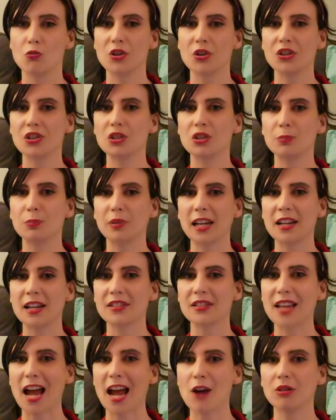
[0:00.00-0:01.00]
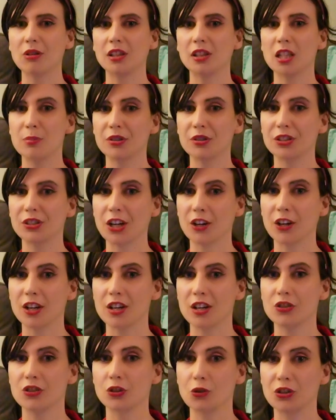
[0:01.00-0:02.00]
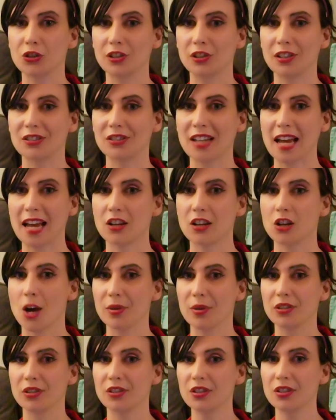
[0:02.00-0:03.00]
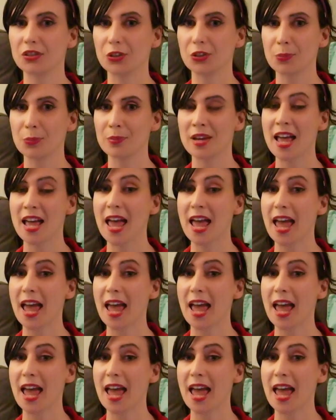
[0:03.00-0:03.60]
which explains how a libertarian socialist economic system